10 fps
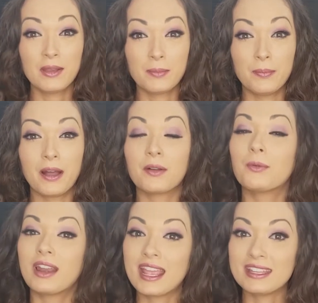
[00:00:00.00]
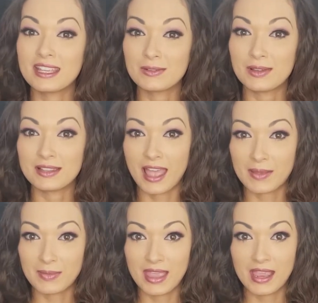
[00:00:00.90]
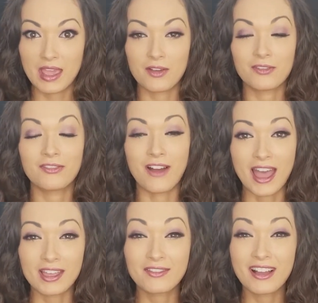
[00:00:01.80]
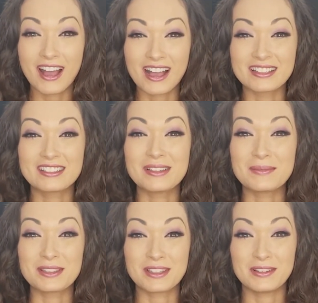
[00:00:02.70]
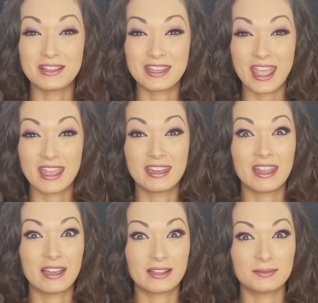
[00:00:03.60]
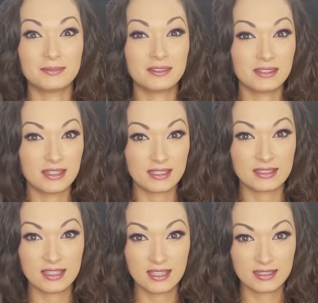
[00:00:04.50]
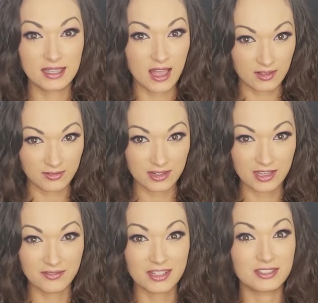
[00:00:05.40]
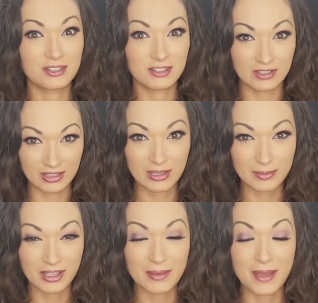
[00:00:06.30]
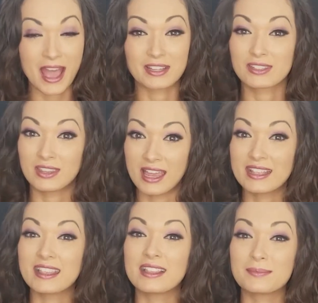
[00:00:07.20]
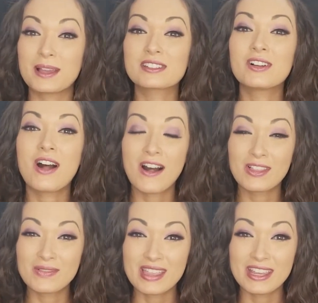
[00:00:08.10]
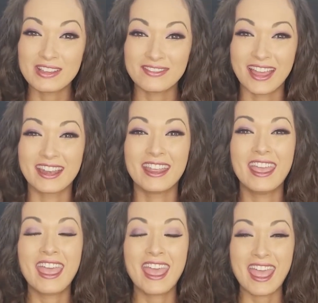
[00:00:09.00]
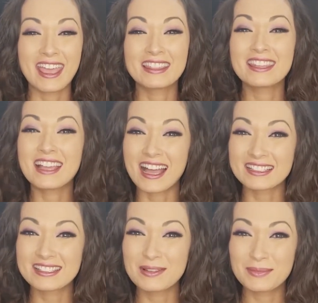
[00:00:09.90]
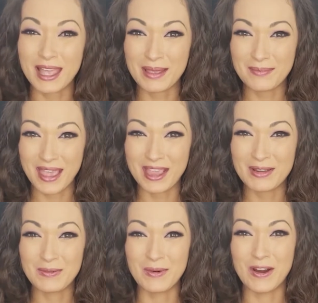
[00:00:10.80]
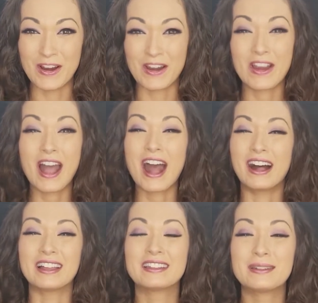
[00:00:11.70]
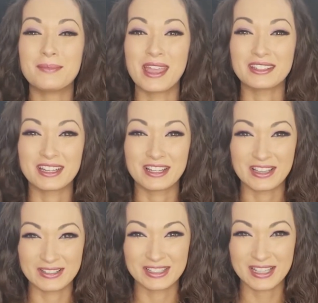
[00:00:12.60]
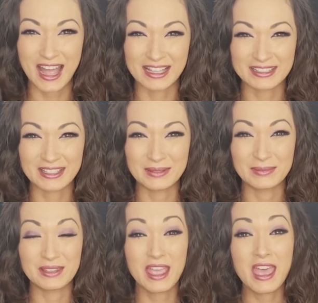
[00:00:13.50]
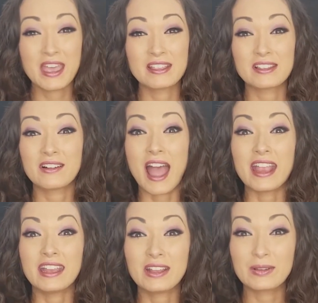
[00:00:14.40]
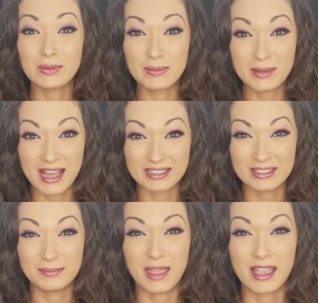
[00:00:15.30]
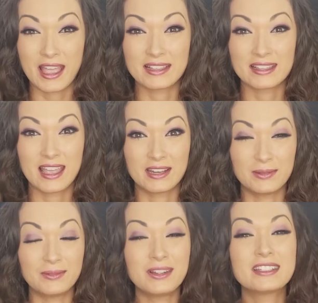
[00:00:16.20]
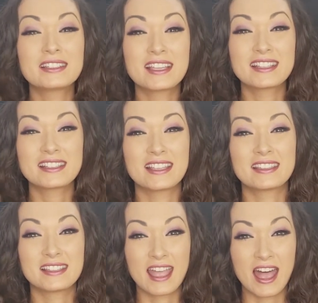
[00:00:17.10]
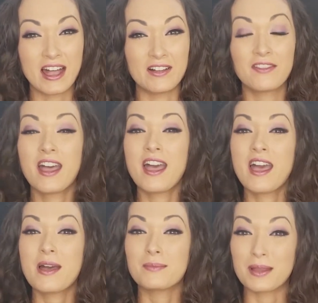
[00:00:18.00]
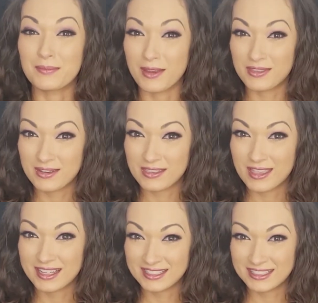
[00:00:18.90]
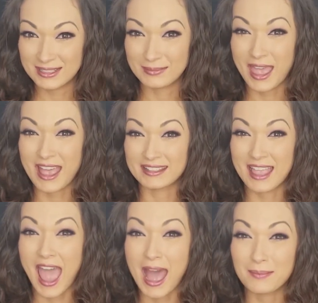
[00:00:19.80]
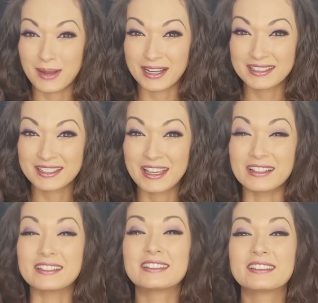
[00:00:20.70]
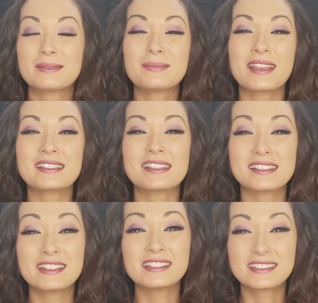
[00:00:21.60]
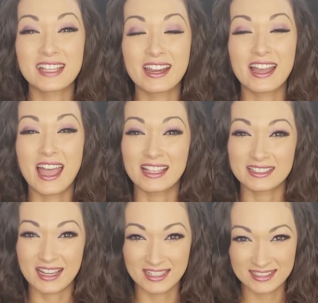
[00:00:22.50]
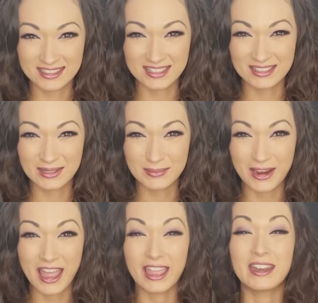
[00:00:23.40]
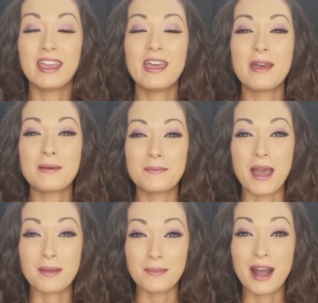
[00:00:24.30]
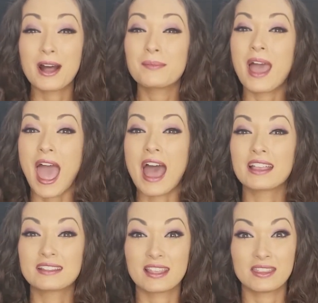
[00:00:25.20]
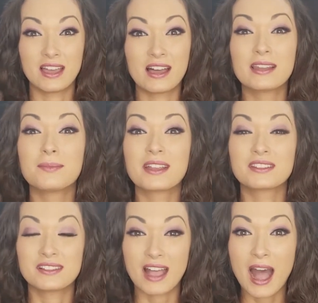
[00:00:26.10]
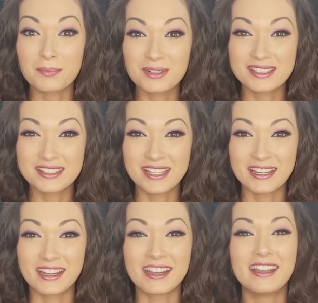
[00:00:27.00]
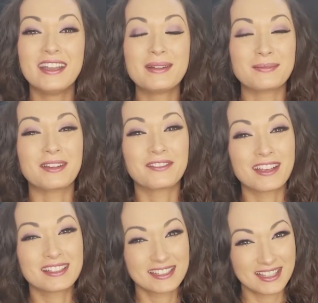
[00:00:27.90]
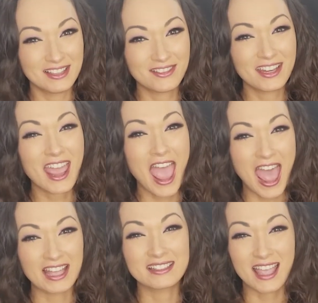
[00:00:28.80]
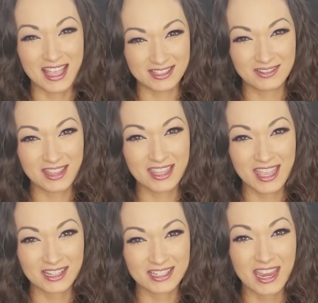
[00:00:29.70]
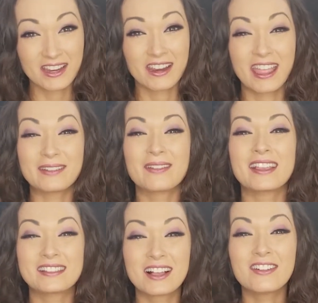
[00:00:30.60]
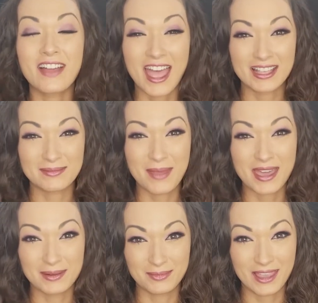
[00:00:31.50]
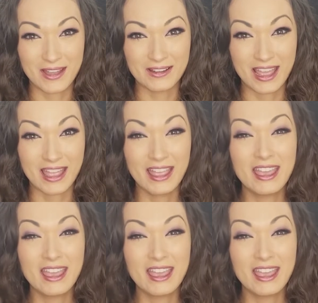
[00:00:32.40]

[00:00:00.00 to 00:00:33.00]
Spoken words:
But what I did was I made 5 costumes to attend Disney's California Adventure Oogie Boogie Bash. So that is a special Halloween event, and the costumes I made were Haunted Mansion ghost costumes. So I did a group costume, like I said, which consists of my brother-in-law Jim as the Hatbox Ghost, my sister Sarah as Constance the Bride, my mom as the Haunted Mansion's opera singer, my friend Steven as Ezra the Hitchhiker, and myself as Madame Liotta.